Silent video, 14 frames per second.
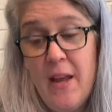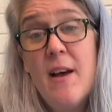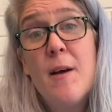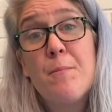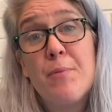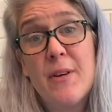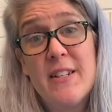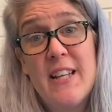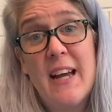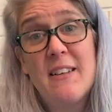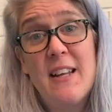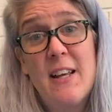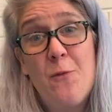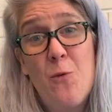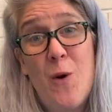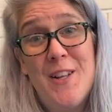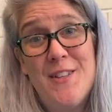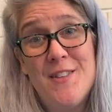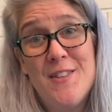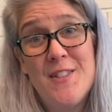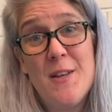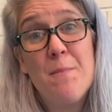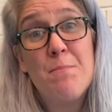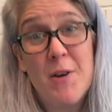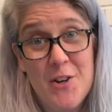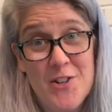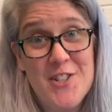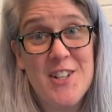protecting one's
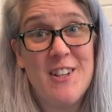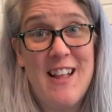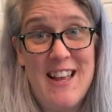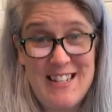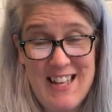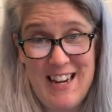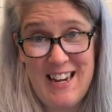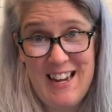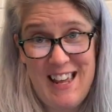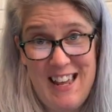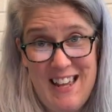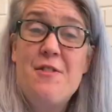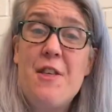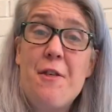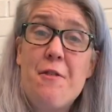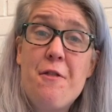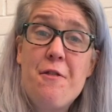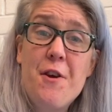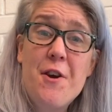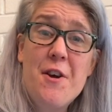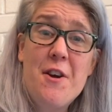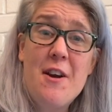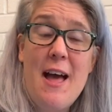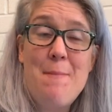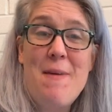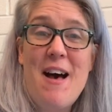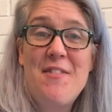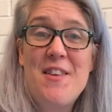personal identity. The third
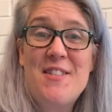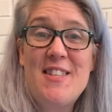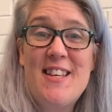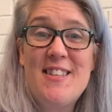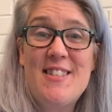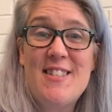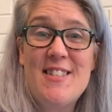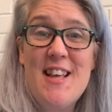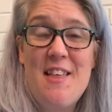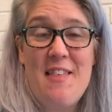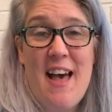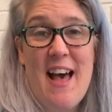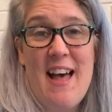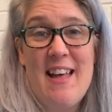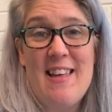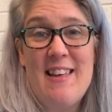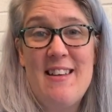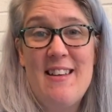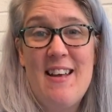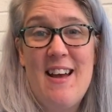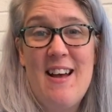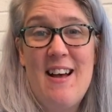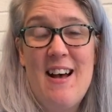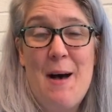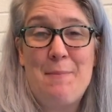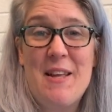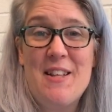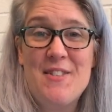hypothesis that
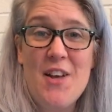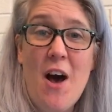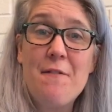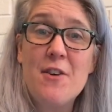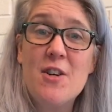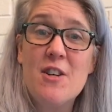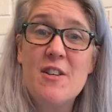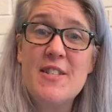Hopkins offers